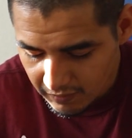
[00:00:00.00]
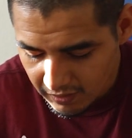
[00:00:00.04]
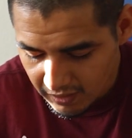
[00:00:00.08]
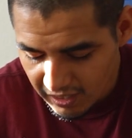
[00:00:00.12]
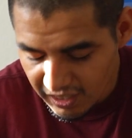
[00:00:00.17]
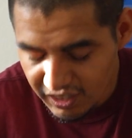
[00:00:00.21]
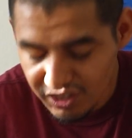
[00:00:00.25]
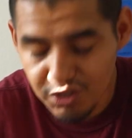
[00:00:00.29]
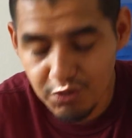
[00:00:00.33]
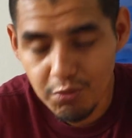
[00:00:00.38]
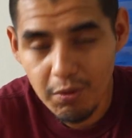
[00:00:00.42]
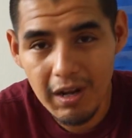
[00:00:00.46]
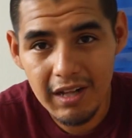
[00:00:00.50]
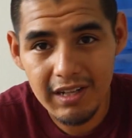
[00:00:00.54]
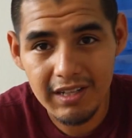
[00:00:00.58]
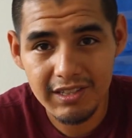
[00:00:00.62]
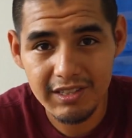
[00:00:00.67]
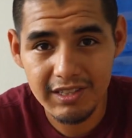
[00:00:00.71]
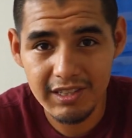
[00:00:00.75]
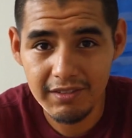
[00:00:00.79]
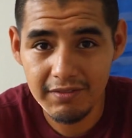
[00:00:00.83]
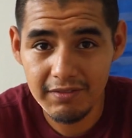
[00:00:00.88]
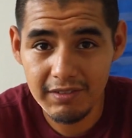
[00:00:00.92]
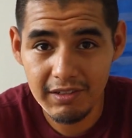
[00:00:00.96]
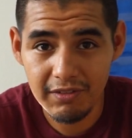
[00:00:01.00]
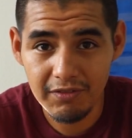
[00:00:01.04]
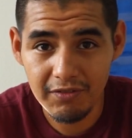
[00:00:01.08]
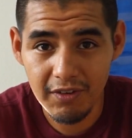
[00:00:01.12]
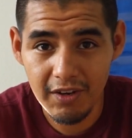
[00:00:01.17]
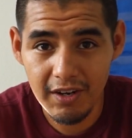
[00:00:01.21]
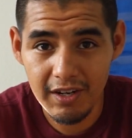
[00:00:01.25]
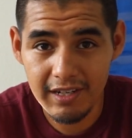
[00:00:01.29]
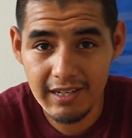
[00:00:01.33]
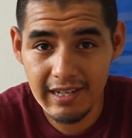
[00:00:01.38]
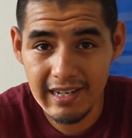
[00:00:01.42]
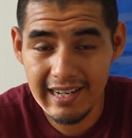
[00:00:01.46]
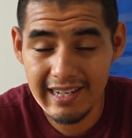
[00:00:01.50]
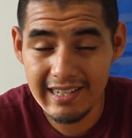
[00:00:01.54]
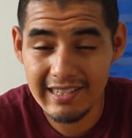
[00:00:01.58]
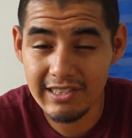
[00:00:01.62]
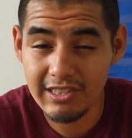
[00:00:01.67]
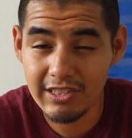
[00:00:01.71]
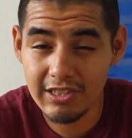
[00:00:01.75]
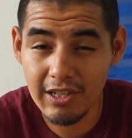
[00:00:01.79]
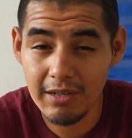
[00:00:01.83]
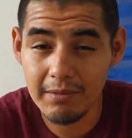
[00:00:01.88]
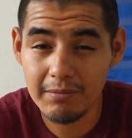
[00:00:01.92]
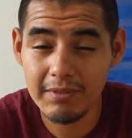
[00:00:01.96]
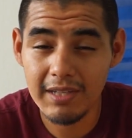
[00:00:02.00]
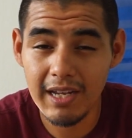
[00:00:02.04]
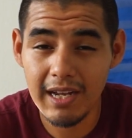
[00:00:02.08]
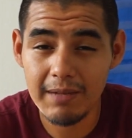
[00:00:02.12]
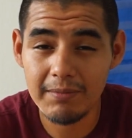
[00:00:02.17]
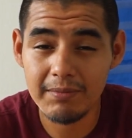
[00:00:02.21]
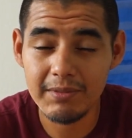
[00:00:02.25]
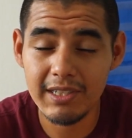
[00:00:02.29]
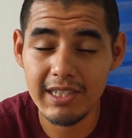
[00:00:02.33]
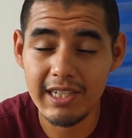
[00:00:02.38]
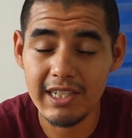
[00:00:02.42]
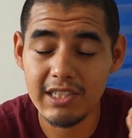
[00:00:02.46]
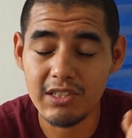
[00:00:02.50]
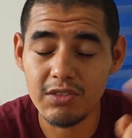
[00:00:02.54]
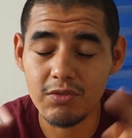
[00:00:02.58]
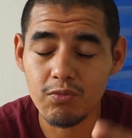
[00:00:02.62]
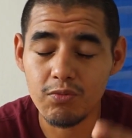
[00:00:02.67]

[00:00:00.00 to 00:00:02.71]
it's relatively fun, and sometimes it gets